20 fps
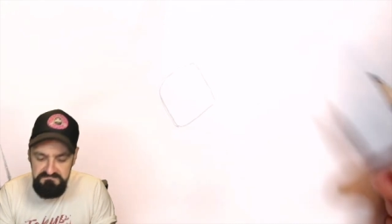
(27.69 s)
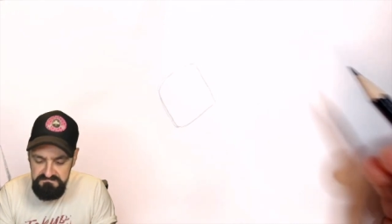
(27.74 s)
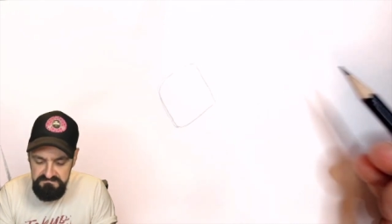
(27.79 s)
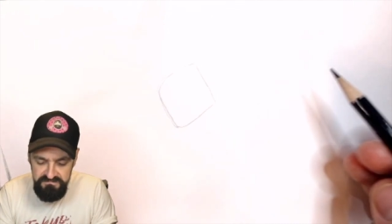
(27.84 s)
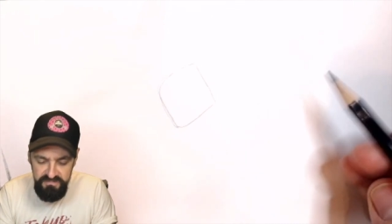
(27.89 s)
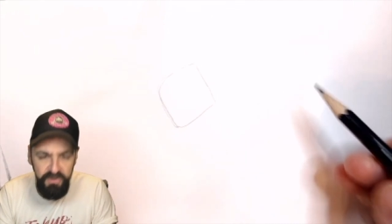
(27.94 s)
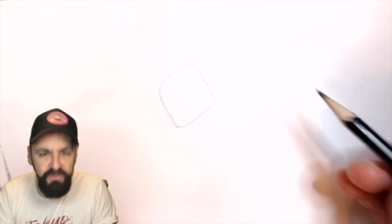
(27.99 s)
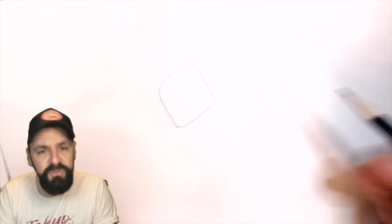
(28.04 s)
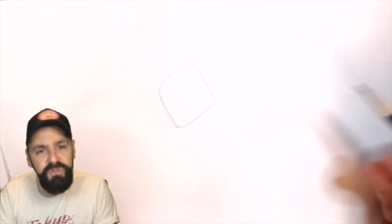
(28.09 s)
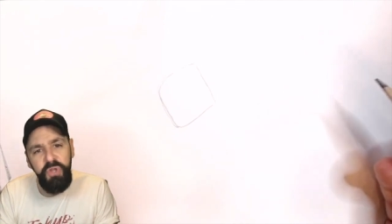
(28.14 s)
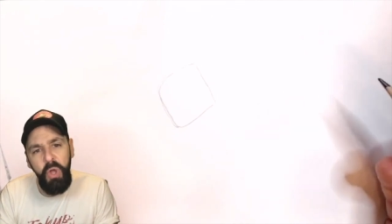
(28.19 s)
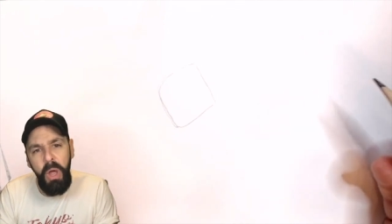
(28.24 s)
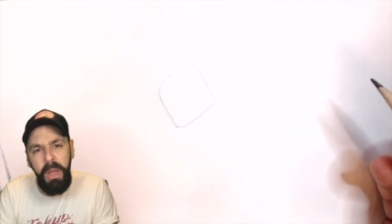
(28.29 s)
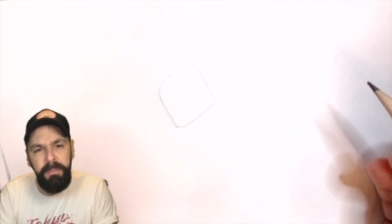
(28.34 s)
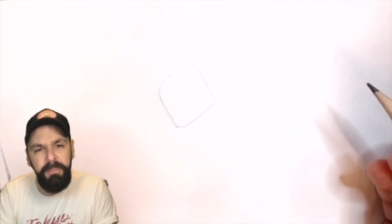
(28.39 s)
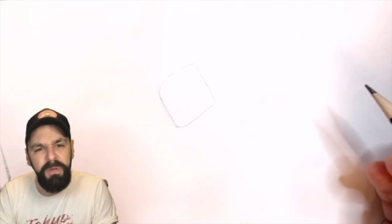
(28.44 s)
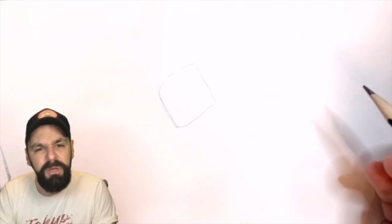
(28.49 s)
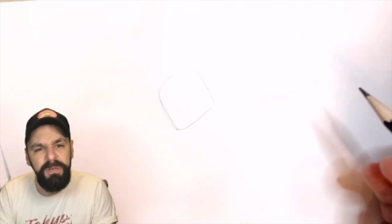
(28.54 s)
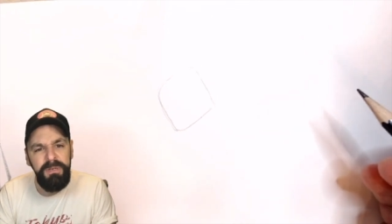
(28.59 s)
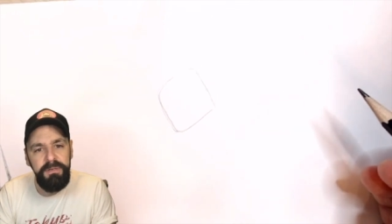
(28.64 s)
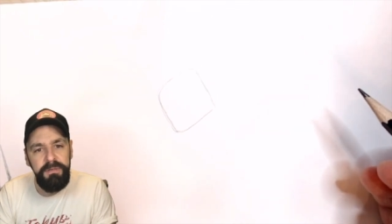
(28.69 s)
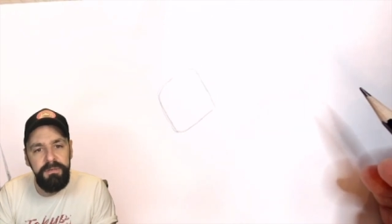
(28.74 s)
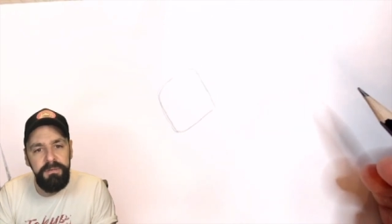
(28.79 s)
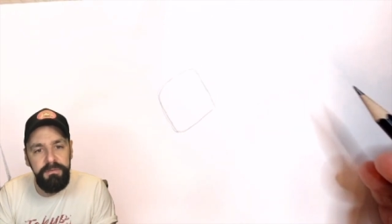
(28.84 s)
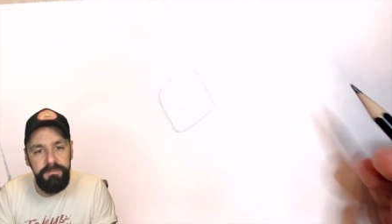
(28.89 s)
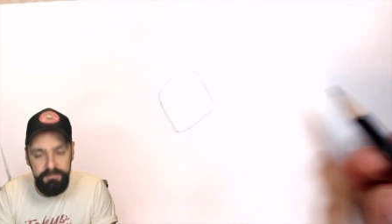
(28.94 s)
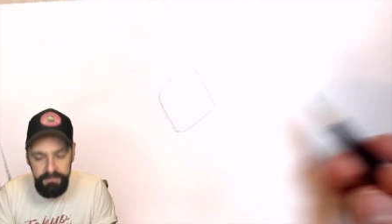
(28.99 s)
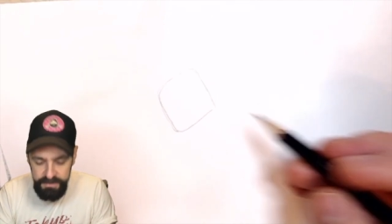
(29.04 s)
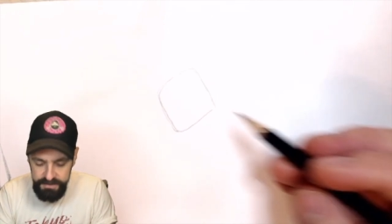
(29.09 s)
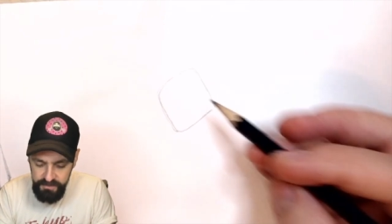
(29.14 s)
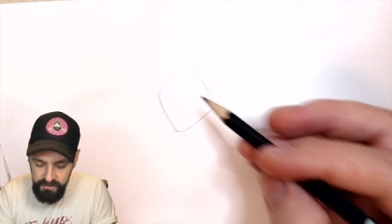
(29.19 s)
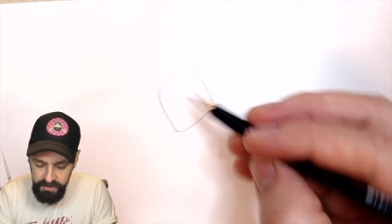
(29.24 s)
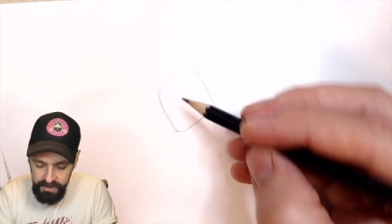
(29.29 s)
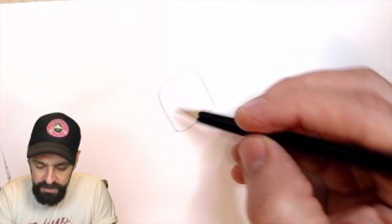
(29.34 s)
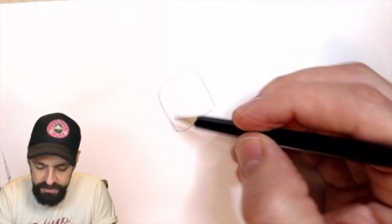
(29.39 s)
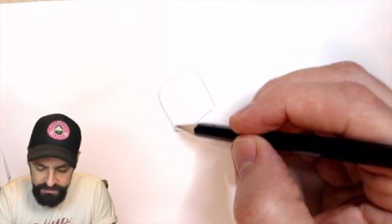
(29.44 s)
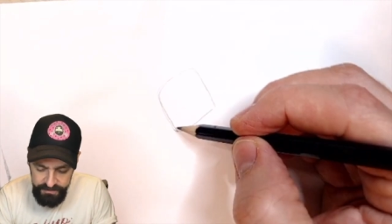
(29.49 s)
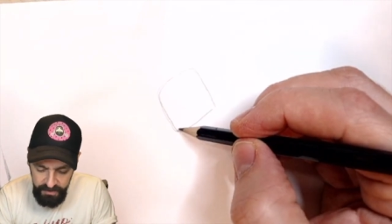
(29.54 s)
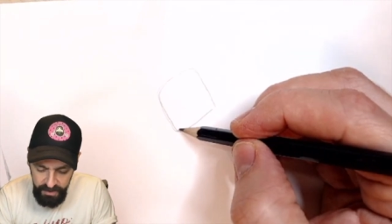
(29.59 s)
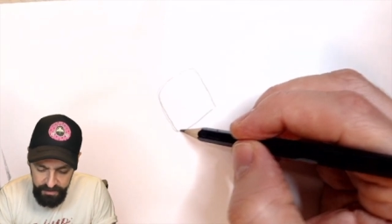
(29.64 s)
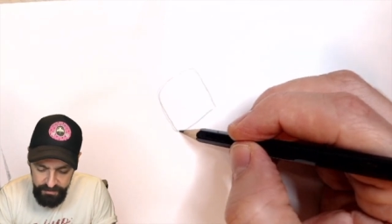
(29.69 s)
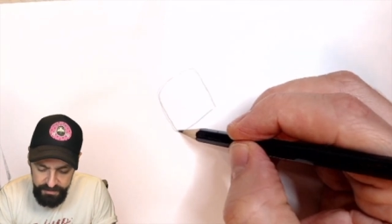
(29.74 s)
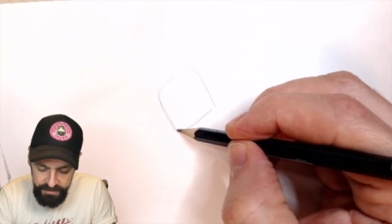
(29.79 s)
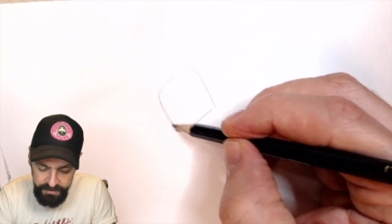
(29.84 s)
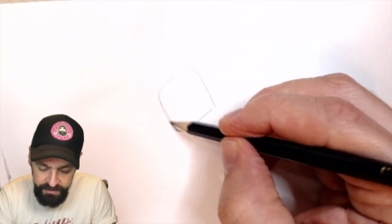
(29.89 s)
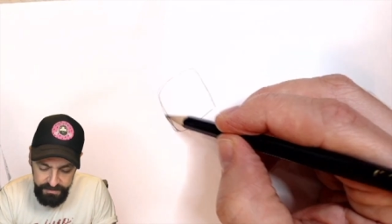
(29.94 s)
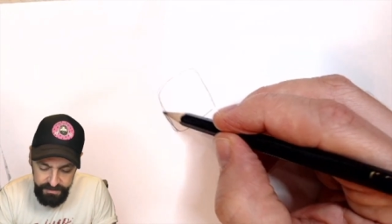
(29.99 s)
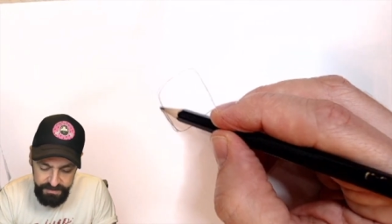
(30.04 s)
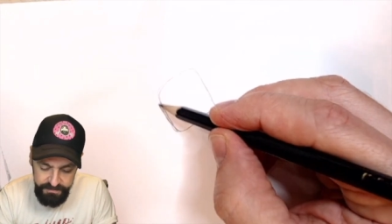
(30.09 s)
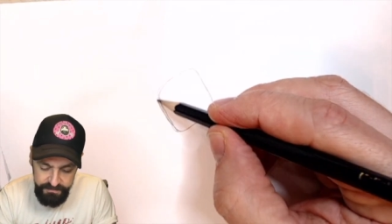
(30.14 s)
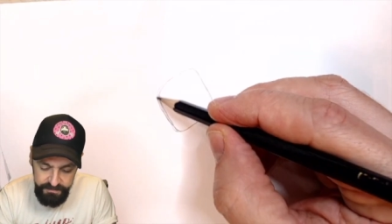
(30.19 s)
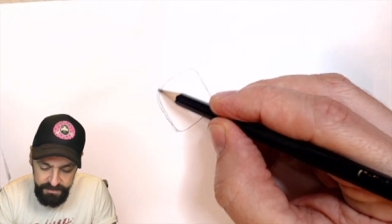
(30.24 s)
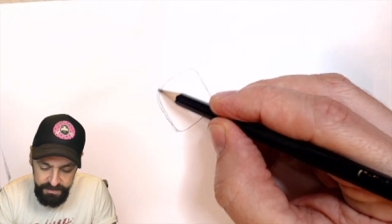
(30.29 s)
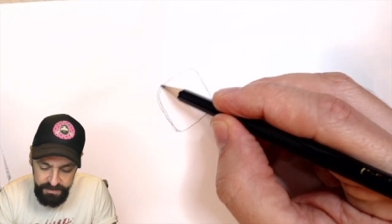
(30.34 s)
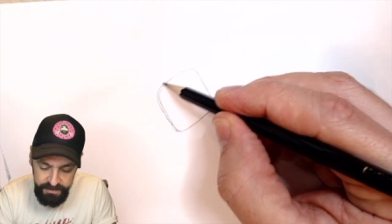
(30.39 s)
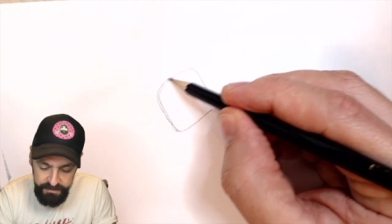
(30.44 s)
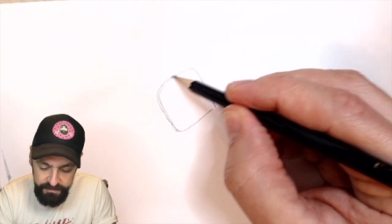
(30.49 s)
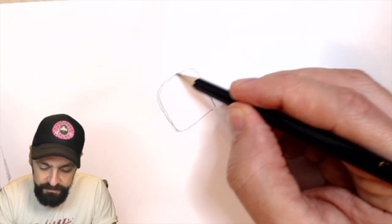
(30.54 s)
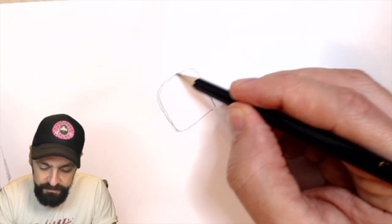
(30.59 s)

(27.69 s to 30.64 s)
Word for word: More of a diamond. Let's call it a diamond on this way.